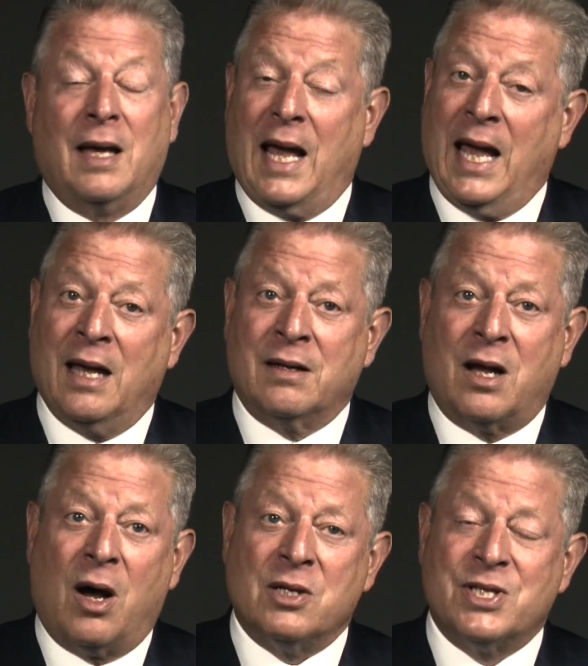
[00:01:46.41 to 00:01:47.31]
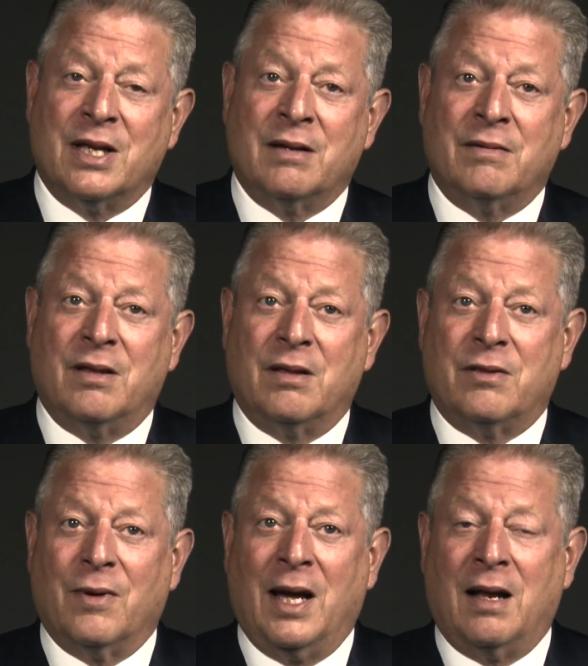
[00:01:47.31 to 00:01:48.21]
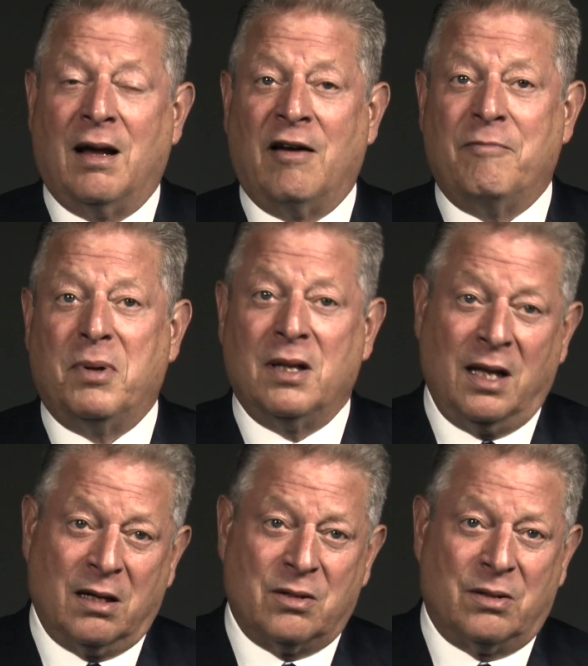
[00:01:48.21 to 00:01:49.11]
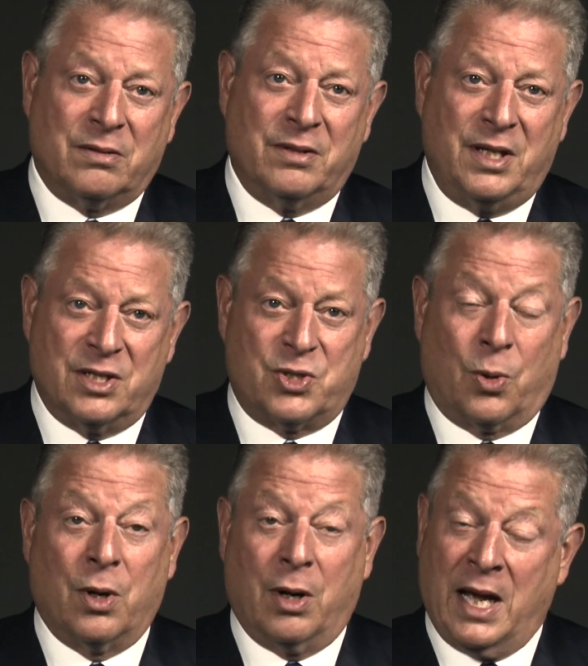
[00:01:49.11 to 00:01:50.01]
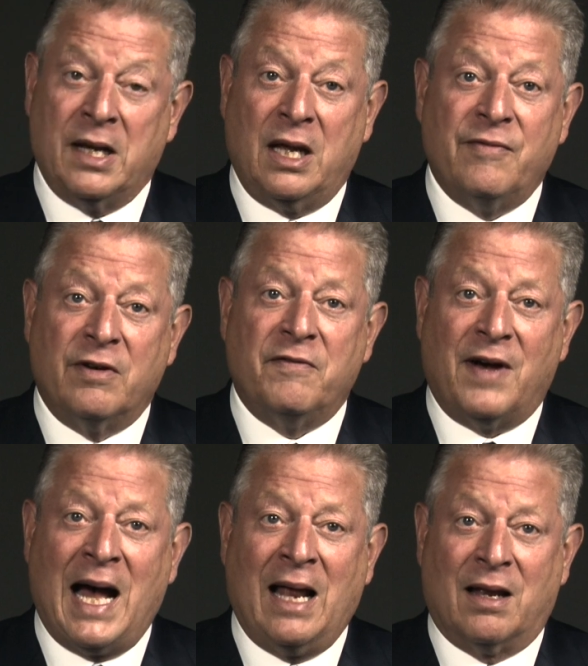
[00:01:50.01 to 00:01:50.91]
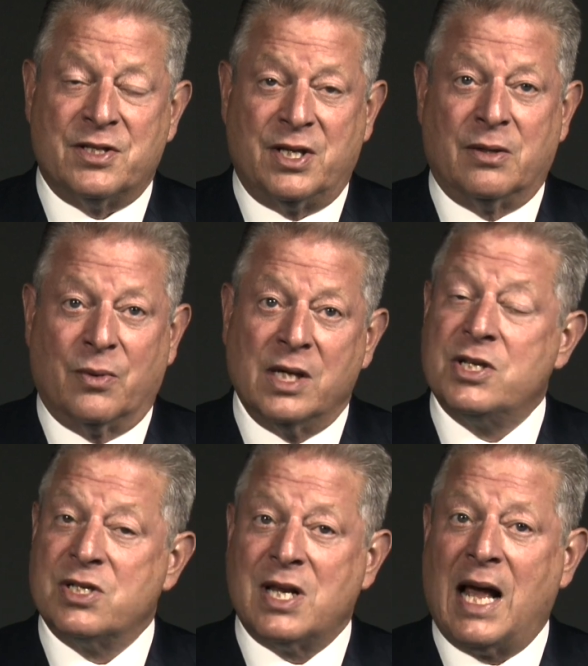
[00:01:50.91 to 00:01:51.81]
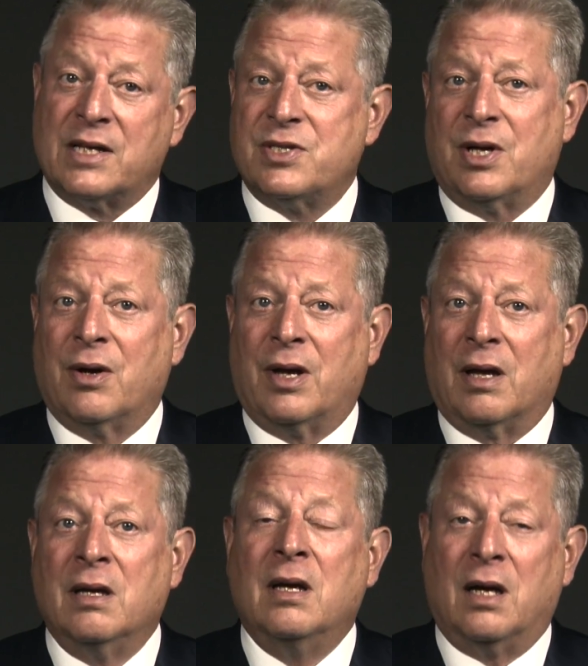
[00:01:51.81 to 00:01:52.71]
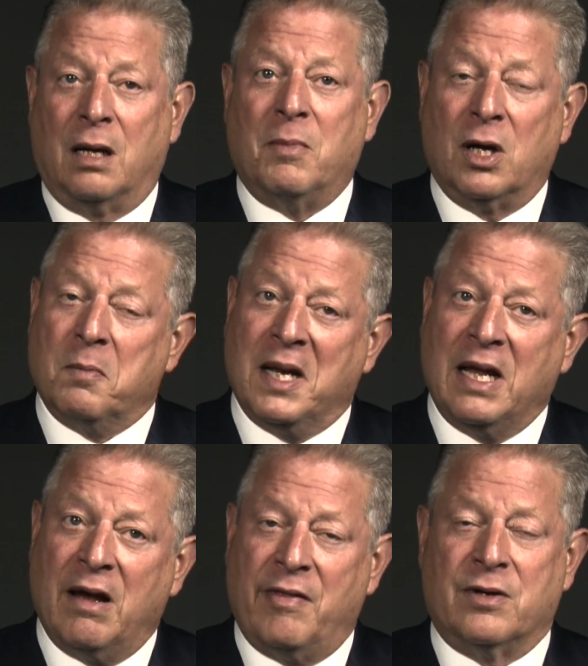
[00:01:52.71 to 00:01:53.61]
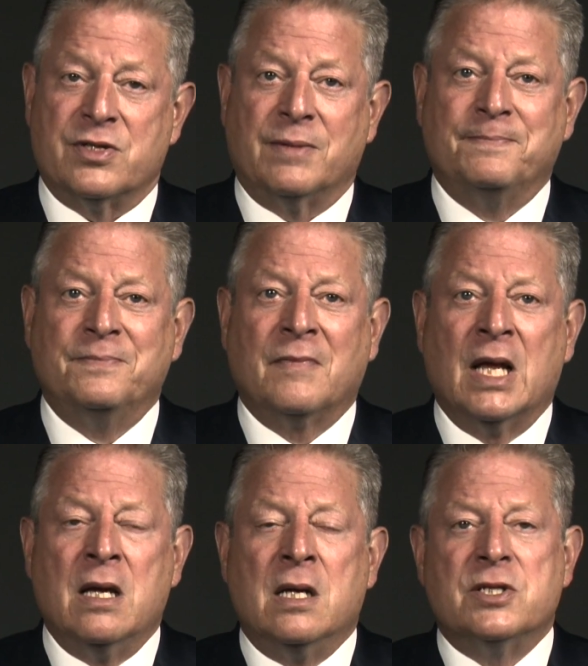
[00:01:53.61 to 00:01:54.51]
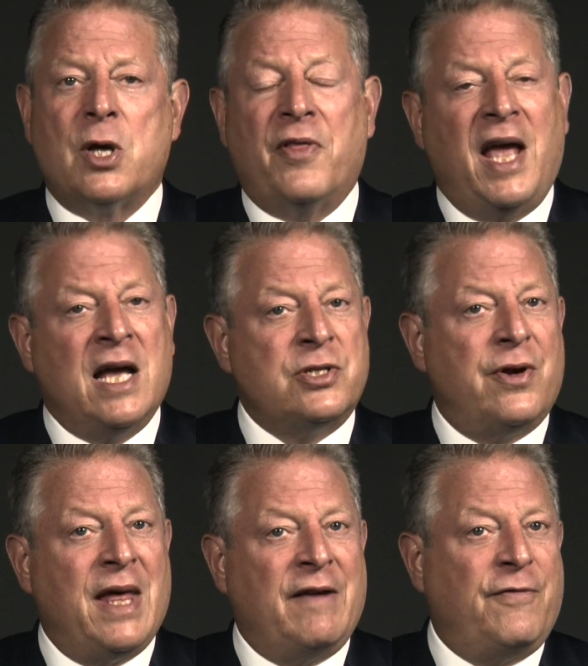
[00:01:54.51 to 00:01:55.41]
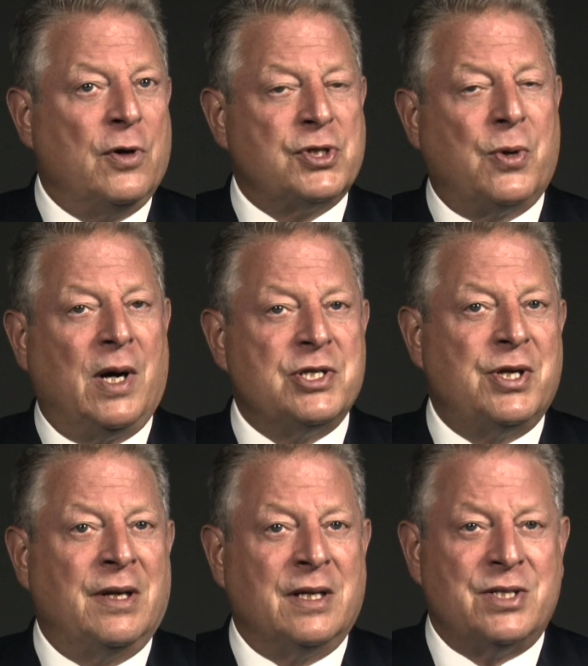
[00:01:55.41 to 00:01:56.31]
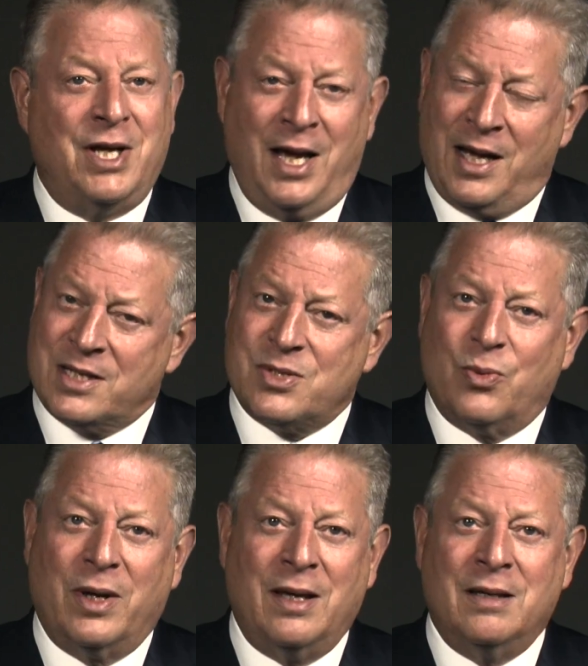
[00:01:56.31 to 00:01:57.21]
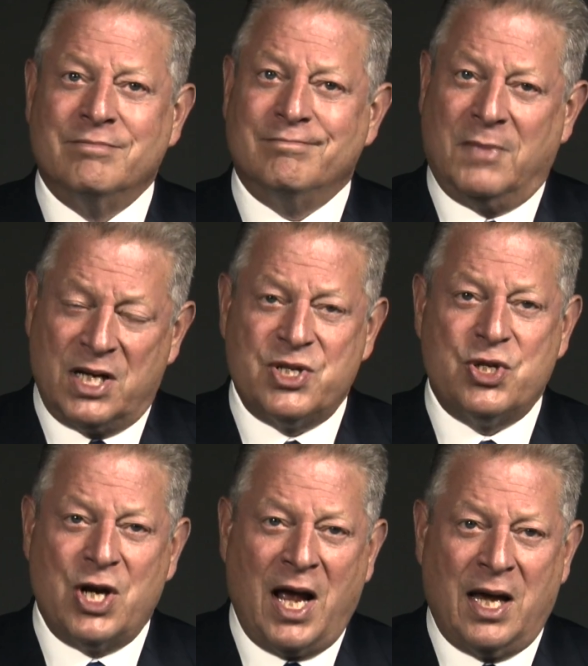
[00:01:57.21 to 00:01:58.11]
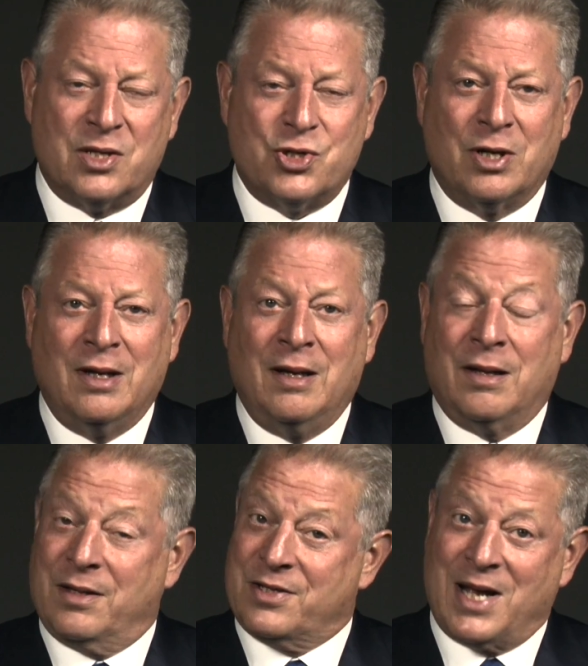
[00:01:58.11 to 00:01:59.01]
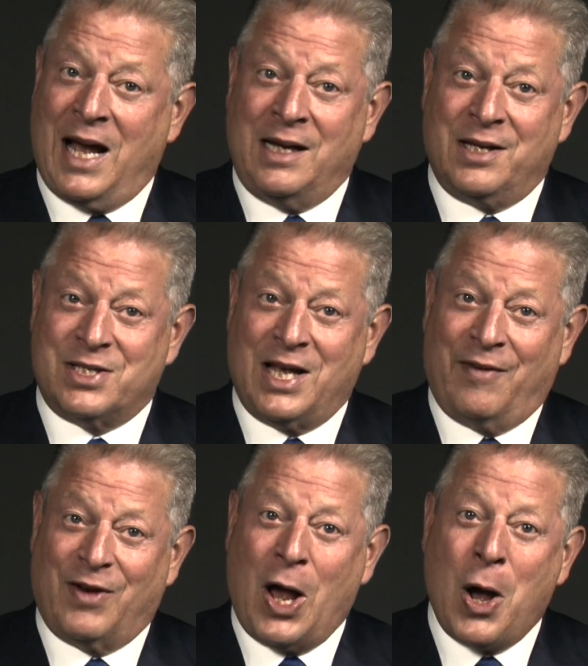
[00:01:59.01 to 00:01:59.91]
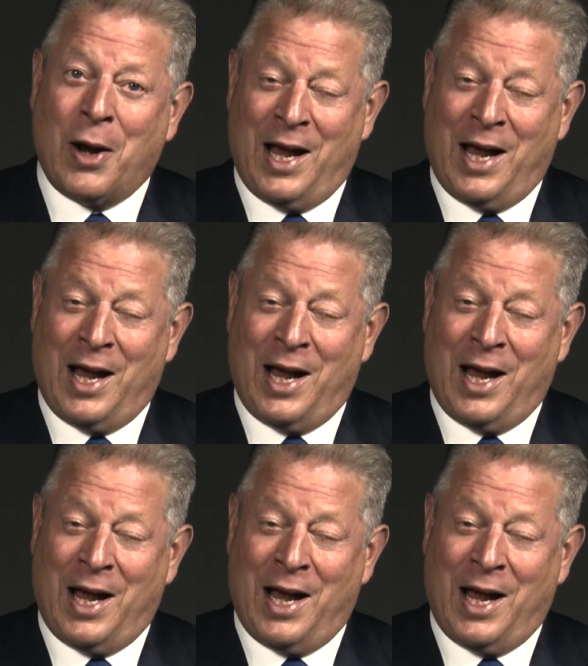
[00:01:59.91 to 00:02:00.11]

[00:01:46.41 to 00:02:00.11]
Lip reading: and causing the threat of political disorder and even violence in regions like Syria, among many others. So the answer to that first question is yes, we must change. The scientists have long